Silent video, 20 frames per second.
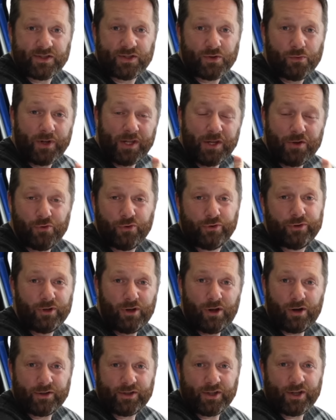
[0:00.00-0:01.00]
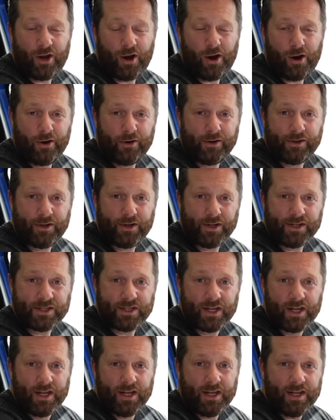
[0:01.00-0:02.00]
So when you unlock the car at night,
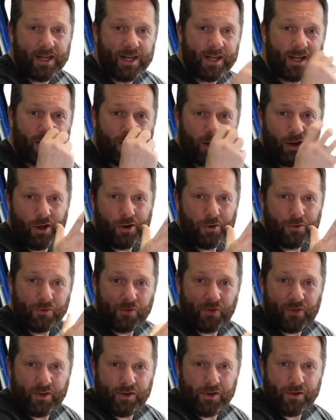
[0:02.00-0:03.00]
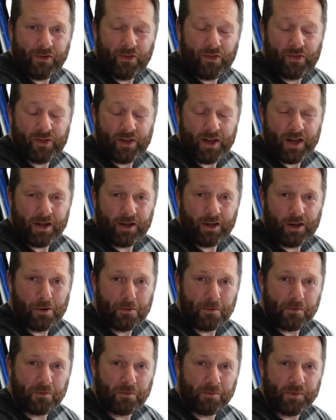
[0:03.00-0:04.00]
it glows and you can see it
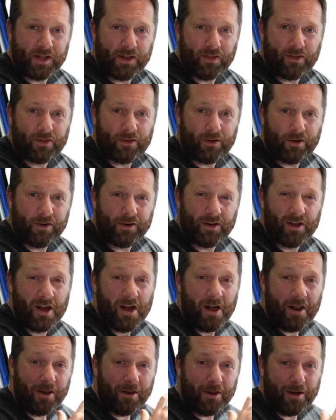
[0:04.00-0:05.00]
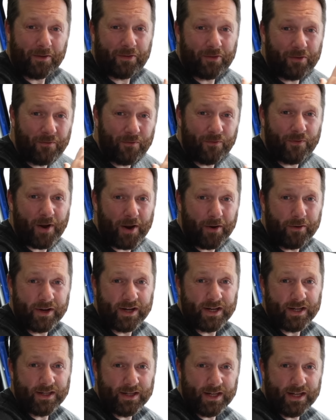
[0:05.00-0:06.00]
glowing from the inside. Lots of
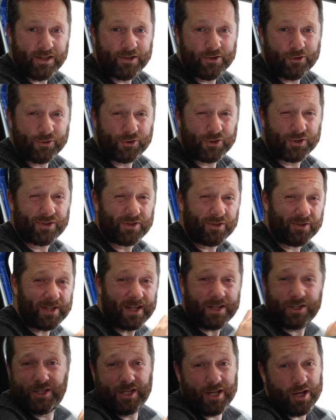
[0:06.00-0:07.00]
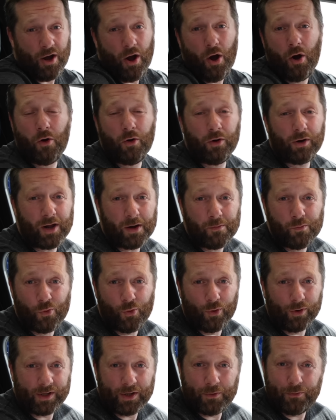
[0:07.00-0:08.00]
very neat touches. There's actually a whole lot
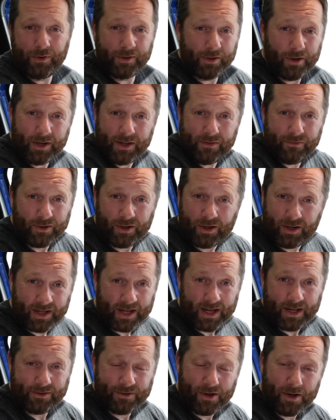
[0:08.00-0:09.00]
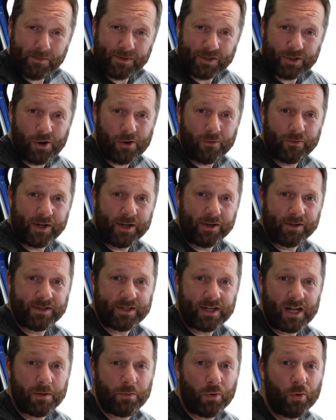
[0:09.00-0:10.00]
more that we're not even going to get time to cover here
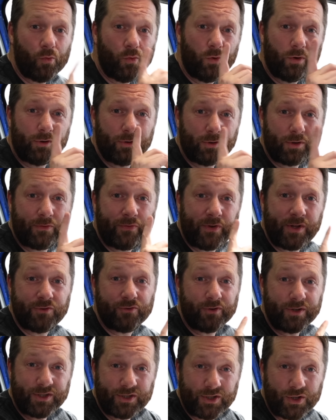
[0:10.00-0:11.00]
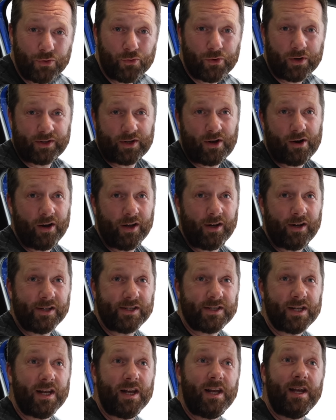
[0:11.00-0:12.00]
today, but one other feature I do want to
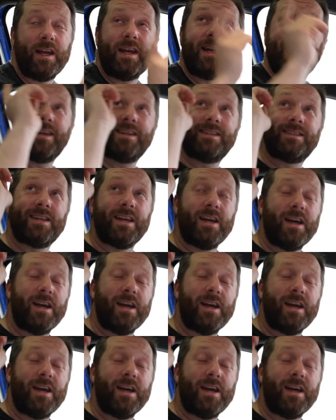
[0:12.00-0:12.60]
highlight is